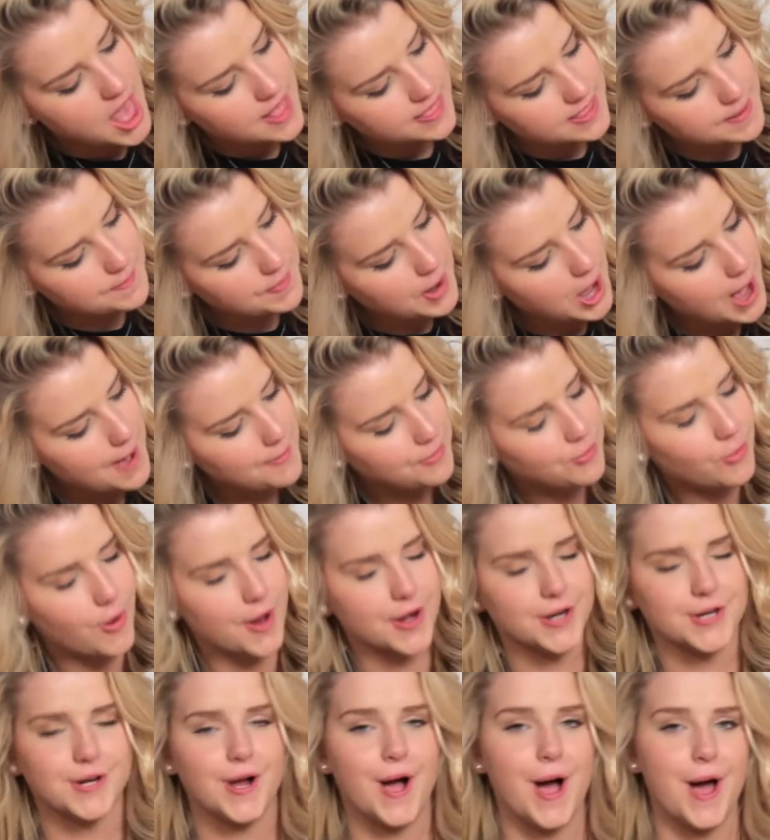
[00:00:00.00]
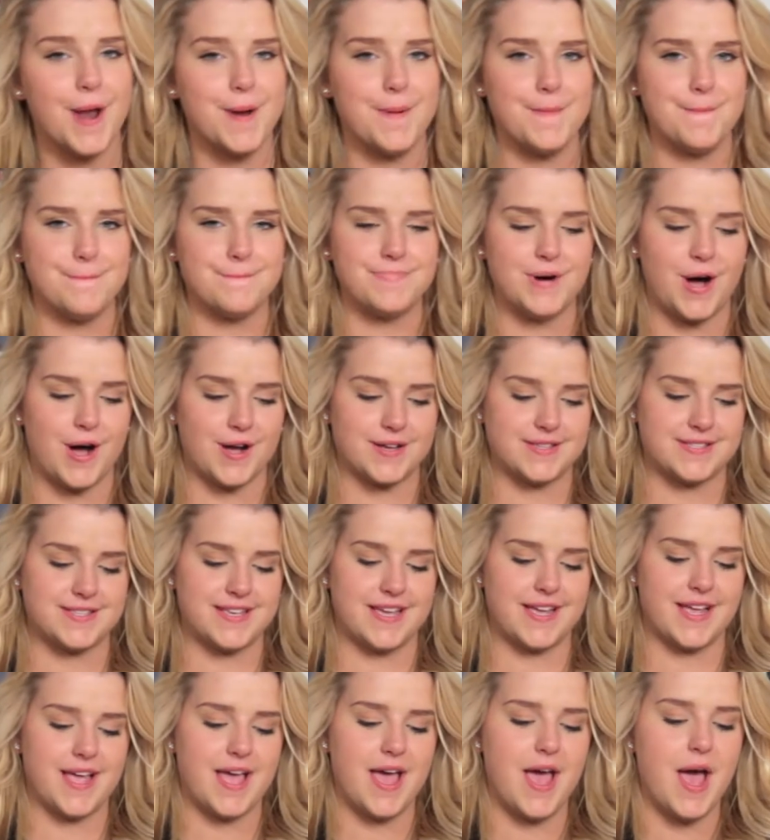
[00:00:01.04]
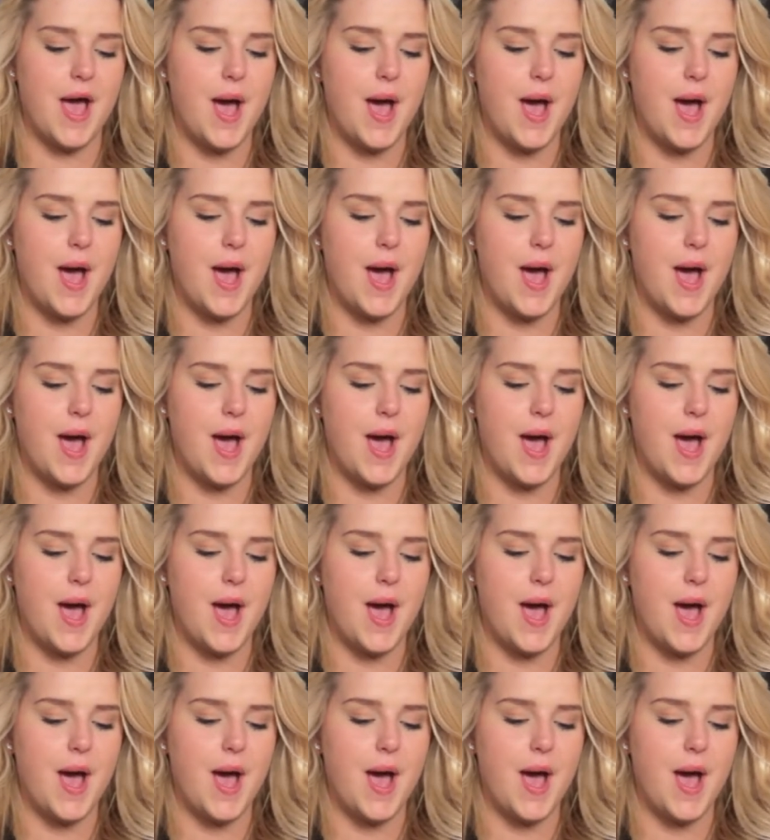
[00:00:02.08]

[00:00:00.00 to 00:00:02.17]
the POPwater unboxing.